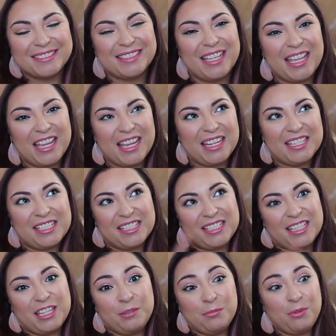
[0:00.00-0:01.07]
And
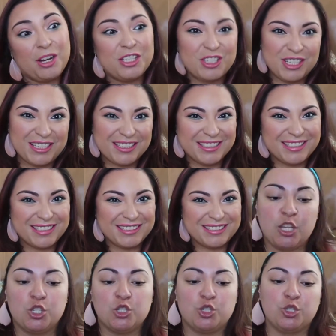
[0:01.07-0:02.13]
keep watching.
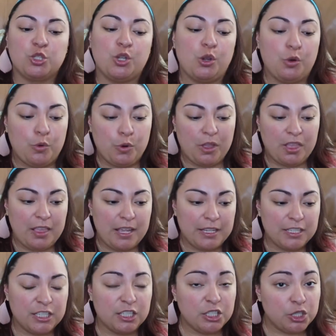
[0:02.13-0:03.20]
So
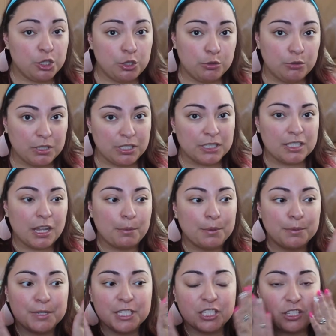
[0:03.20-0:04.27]
let's do this. I'm going
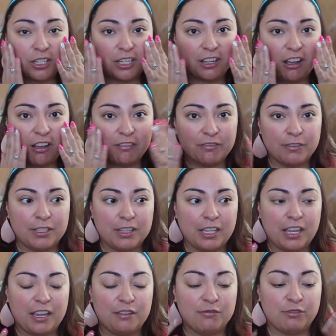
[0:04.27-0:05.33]
to be starting off with
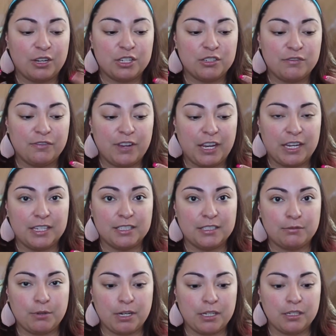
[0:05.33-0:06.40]
a fresh face
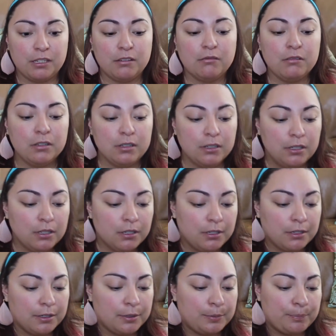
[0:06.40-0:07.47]
right now.
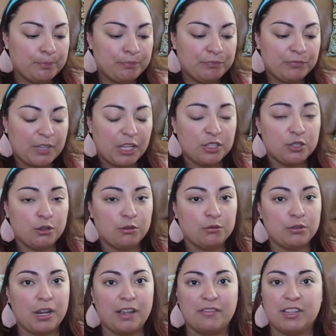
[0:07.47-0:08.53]
I don't
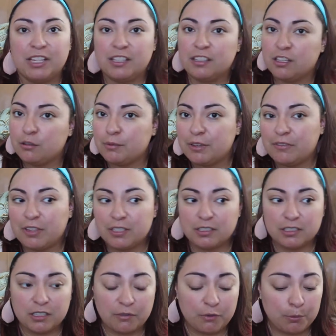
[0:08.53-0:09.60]
have anything on my face
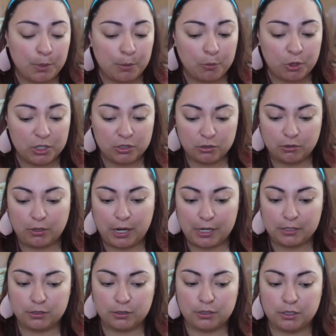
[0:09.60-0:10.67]
except for my
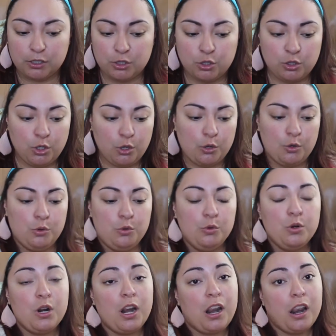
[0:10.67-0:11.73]
moisturizers. So
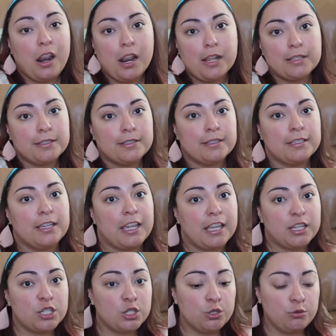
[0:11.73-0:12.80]
let's
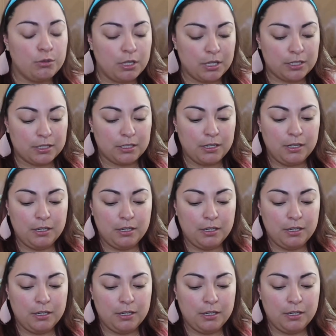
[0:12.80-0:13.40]
get to this.